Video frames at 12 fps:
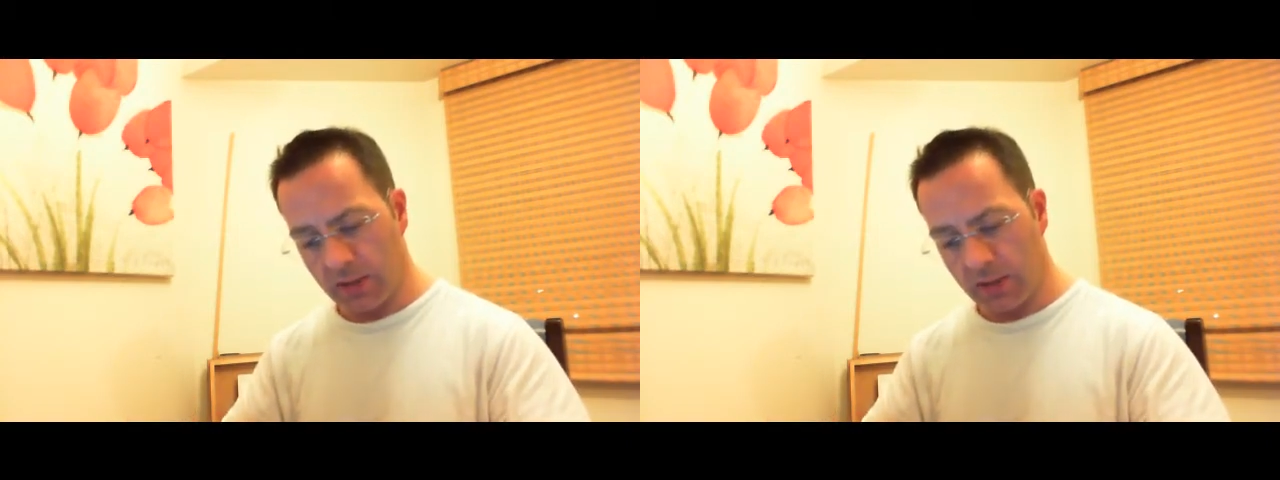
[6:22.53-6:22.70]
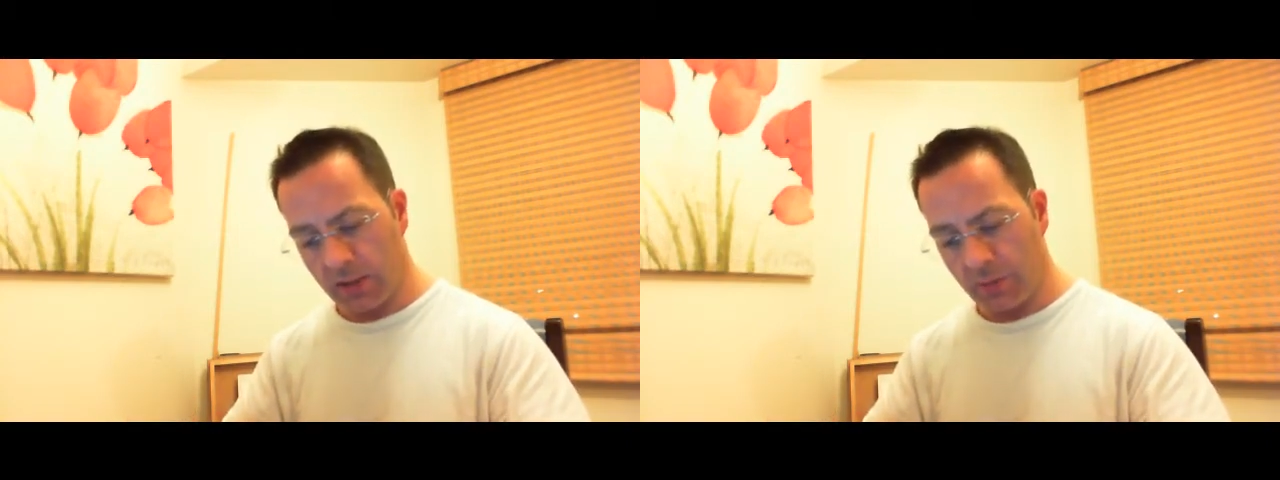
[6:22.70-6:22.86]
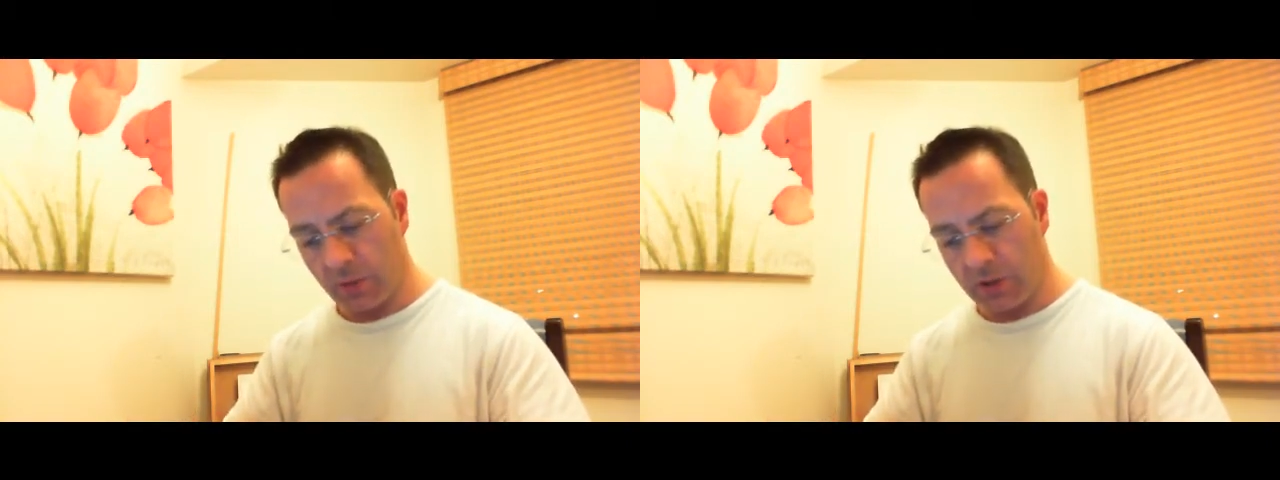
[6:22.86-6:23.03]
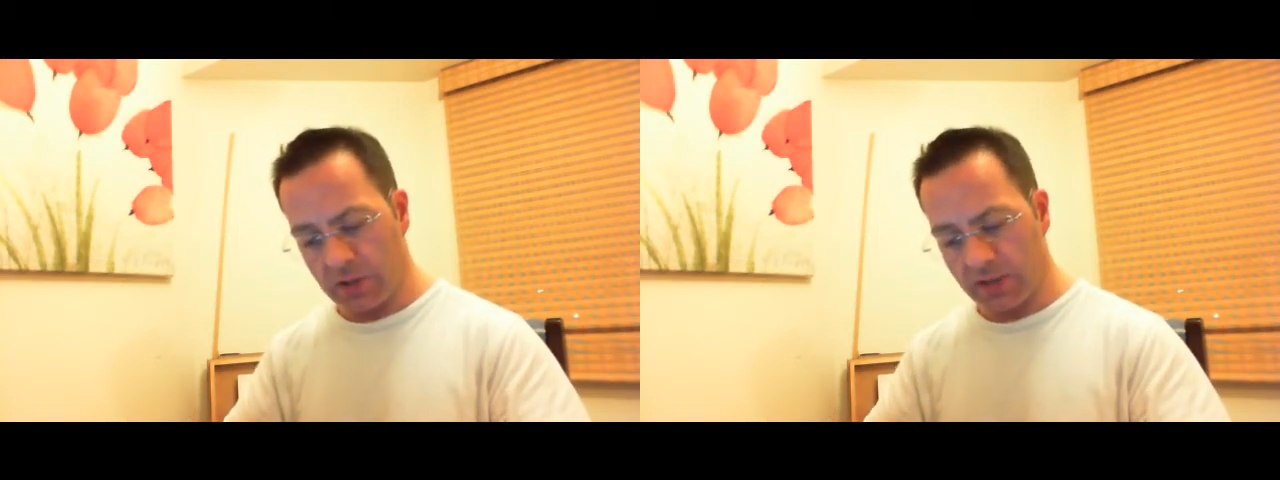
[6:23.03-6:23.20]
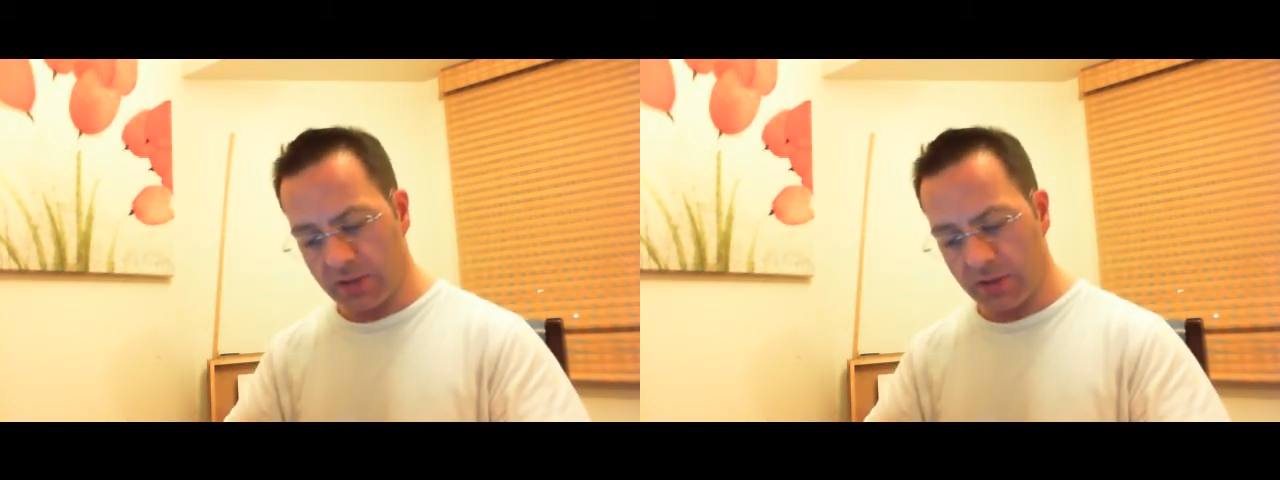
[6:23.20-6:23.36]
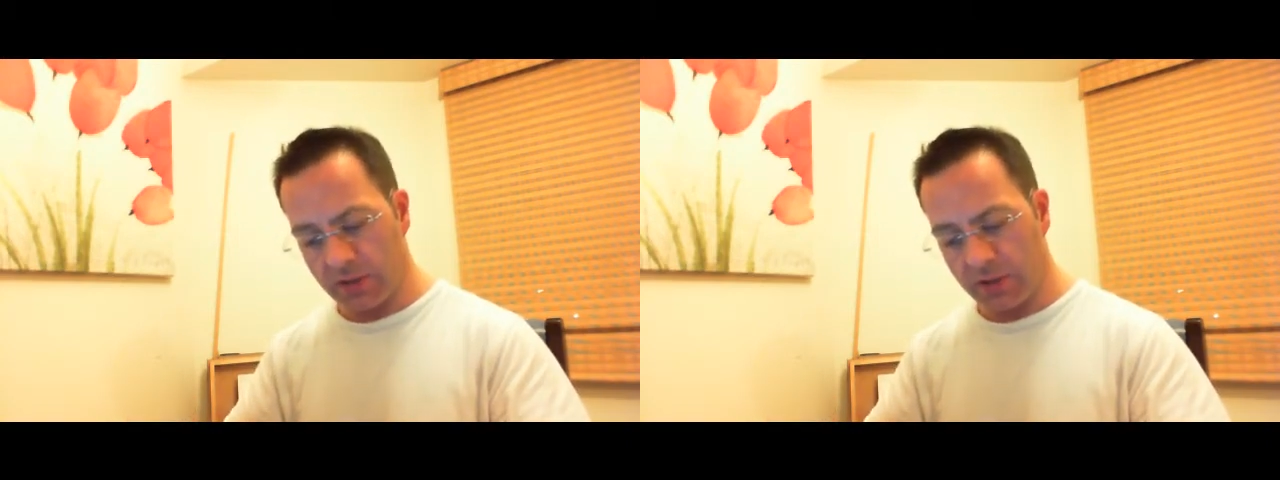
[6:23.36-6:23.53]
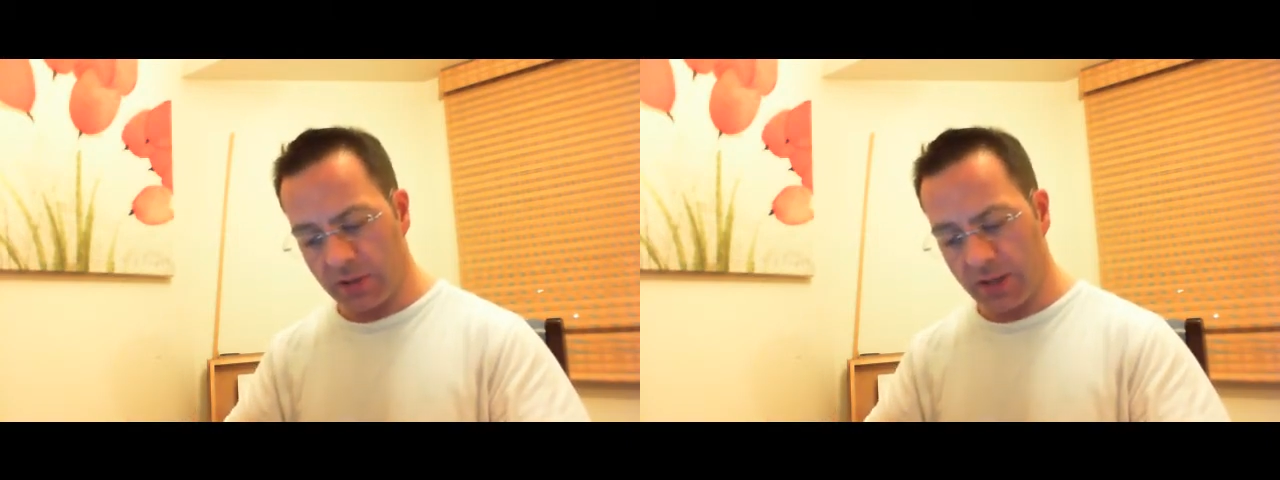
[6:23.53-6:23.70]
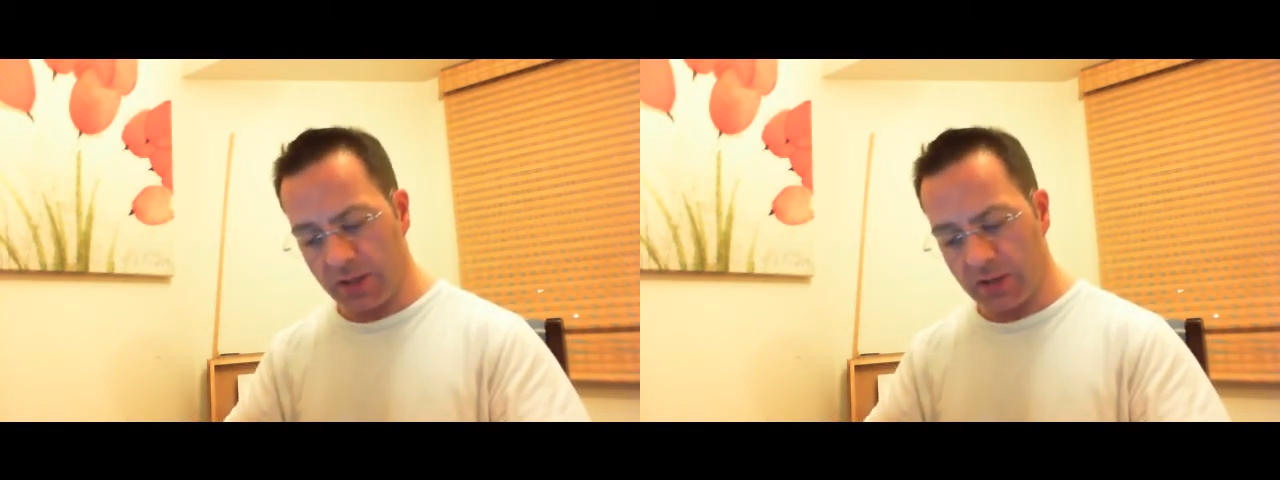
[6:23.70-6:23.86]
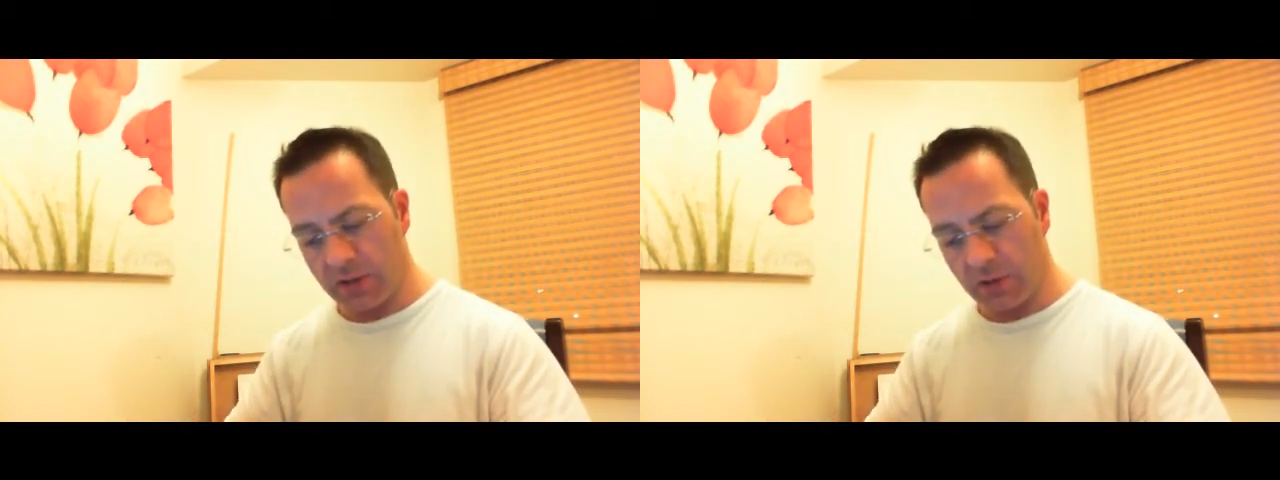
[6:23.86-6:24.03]
It emerged last night that an
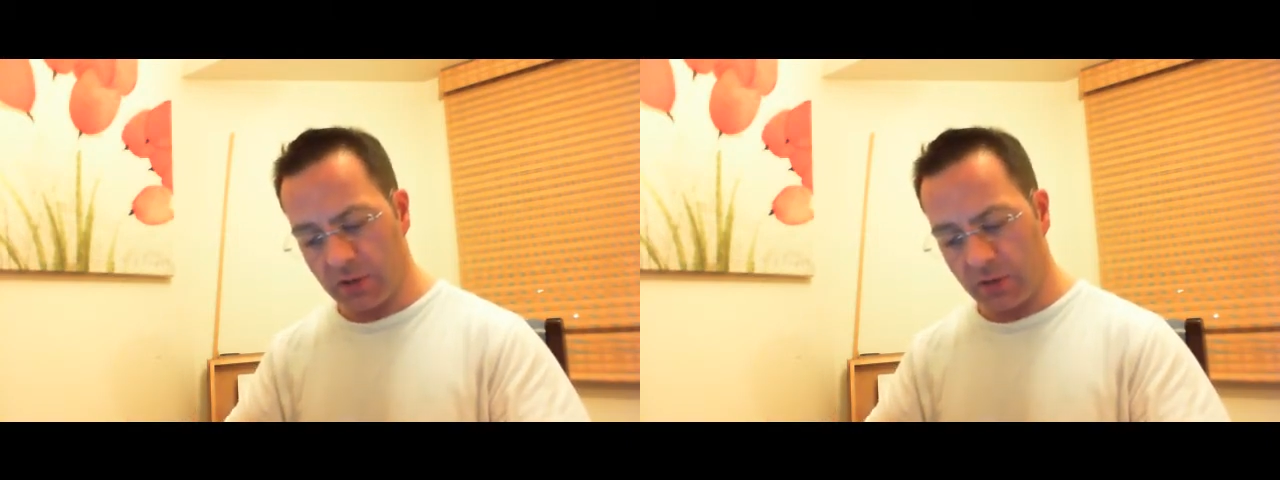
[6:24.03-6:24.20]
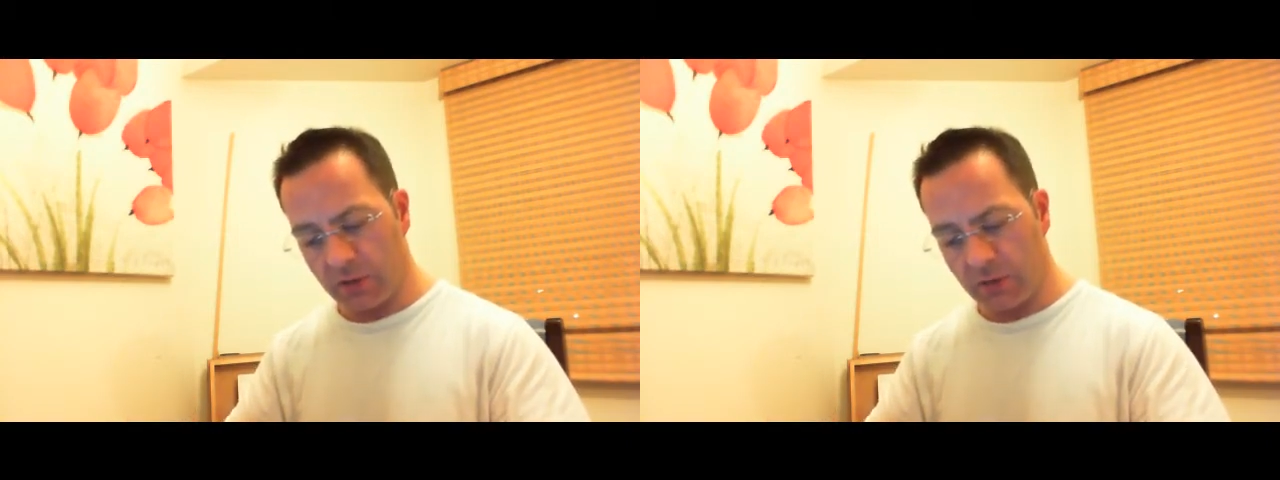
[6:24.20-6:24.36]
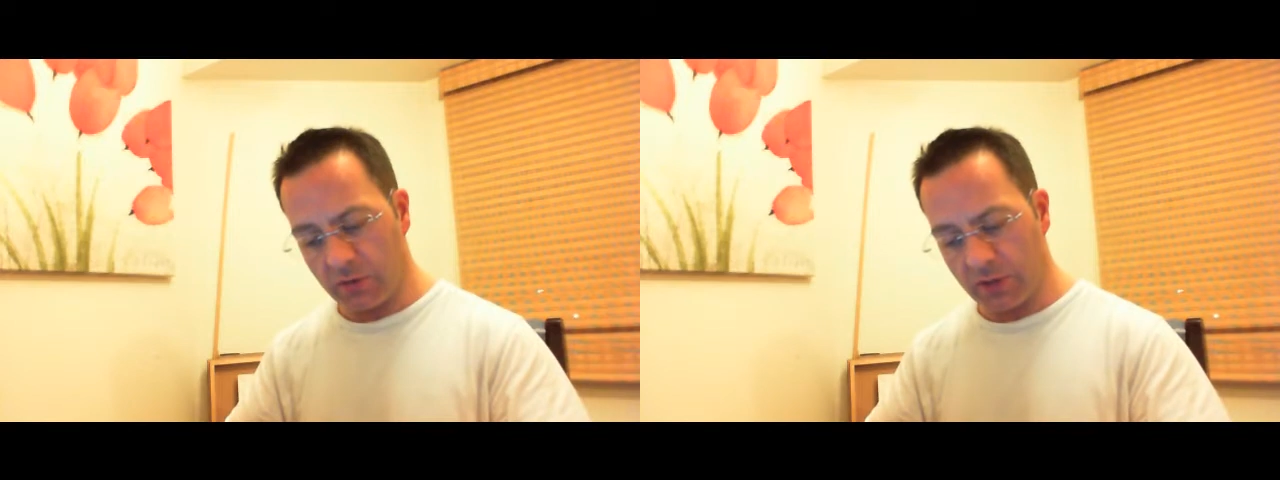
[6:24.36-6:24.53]
aide to Colonel